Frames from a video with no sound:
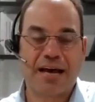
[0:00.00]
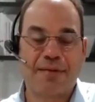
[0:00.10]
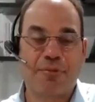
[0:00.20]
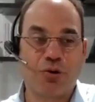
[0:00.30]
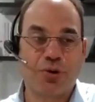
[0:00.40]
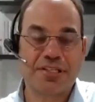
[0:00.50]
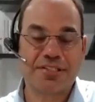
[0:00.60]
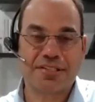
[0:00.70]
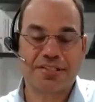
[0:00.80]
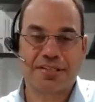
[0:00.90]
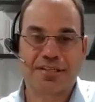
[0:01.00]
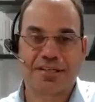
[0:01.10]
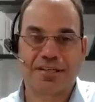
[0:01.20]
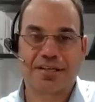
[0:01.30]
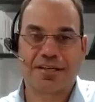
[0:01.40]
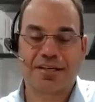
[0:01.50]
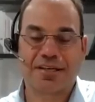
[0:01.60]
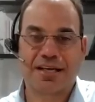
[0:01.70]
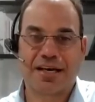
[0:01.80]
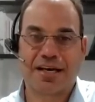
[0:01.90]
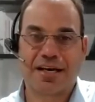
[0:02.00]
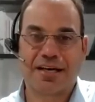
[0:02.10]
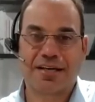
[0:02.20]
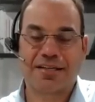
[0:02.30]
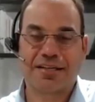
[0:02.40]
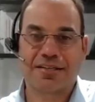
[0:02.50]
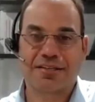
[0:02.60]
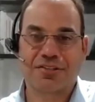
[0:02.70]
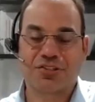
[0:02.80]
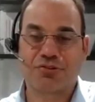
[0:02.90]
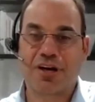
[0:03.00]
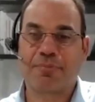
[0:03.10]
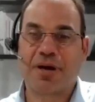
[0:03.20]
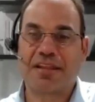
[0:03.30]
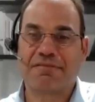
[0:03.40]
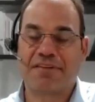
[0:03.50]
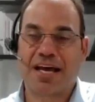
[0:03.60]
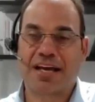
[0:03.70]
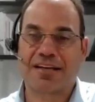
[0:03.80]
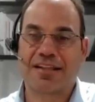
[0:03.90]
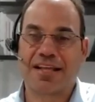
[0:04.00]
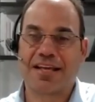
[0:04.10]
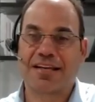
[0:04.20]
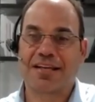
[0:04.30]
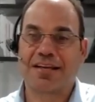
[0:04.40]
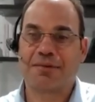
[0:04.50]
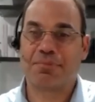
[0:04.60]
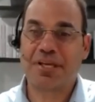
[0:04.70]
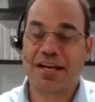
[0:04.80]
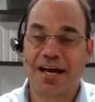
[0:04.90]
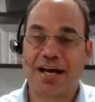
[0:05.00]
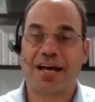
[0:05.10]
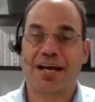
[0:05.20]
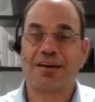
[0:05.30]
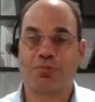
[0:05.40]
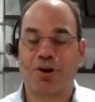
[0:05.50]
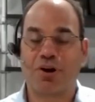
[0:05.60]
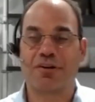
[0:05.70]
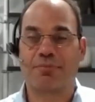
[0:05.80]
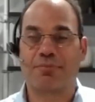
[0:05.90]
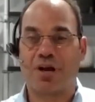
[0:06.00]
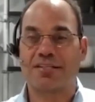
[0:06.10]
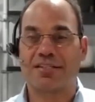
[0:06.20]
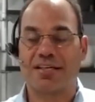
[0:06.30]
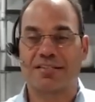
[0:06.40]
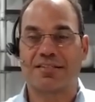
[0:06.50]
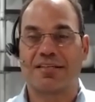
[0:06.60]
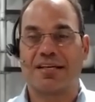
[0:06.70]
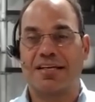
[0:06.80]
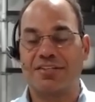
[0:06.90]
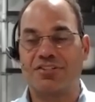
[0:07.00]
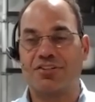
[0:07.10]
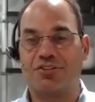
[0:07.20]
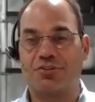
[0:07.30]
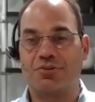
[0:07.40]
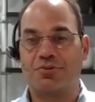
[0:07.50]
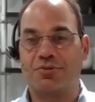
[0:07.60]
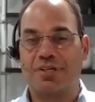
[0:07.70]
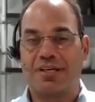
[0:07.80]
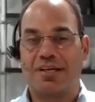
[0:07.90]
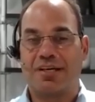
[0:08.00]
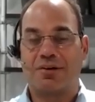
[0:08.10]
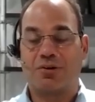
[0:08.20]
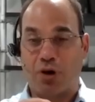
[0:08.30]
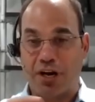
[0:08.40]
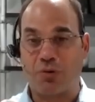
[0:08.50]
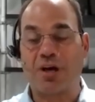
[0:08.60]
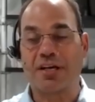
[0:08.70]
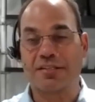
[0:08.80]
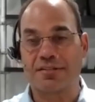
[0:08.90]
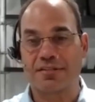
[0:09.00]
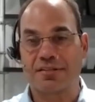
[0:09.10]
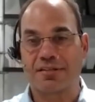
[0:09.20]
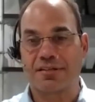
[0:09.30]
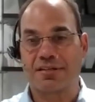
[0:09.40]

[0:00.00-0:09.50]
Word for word: I'm always uh, struck by the fact that BNI, part of the process is to do one on ones.